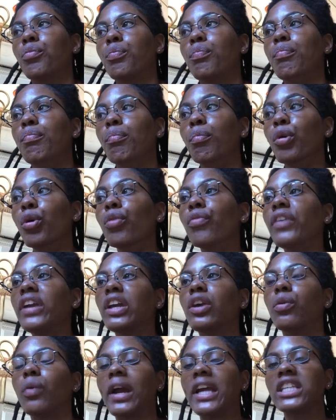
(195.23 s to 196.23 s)
moving
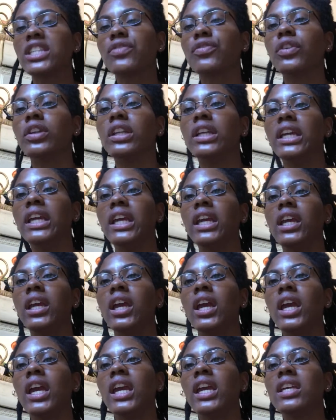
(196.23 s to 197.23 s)
gracefully
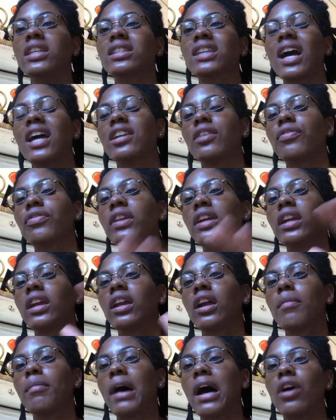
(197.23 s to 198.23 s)
is kind of thinking
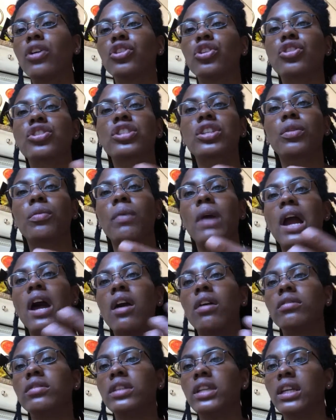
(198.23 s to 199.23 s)
about your
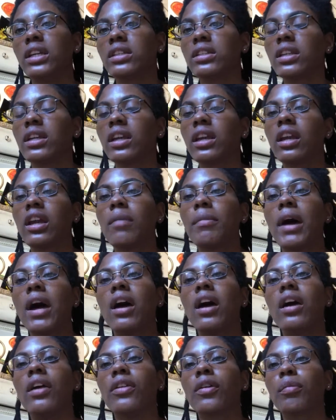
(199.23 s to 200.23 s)
surroundings, thinking about
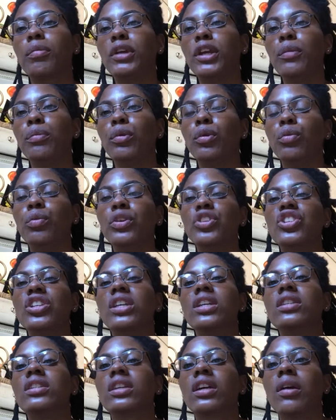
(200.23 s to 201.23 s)
other people, which
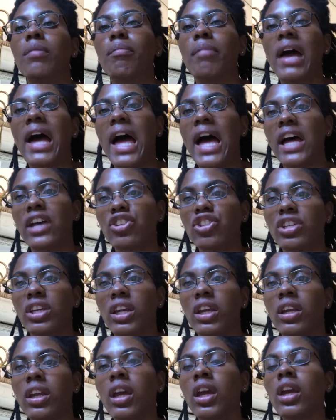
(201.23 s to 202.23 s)
is
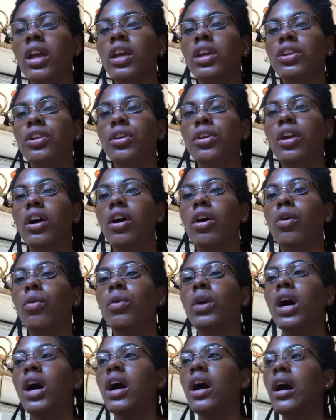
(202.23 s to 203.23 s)
compassion. You
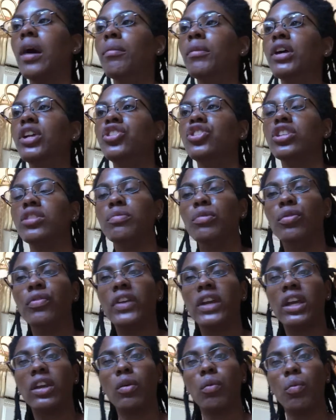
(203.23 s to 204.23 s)
know, just
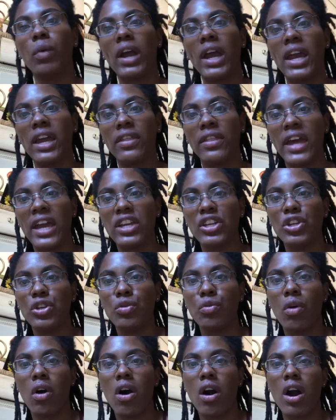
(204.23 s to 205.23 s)
moving in a way that
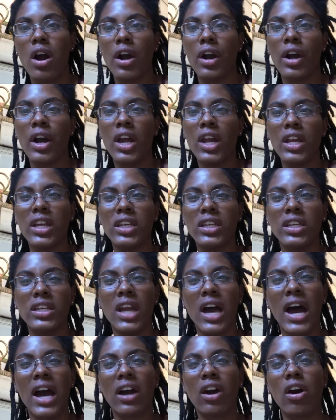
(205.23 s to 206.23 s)
you are
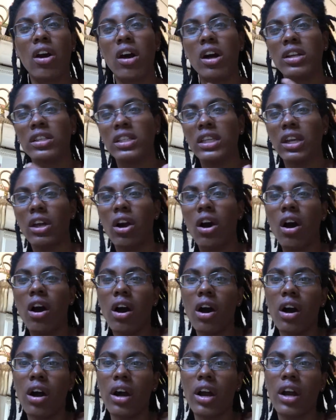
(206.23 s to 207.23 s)
not causing
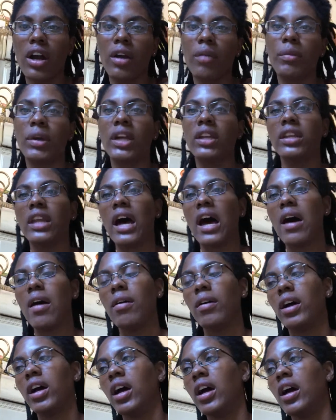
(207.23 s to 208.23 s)
harm, not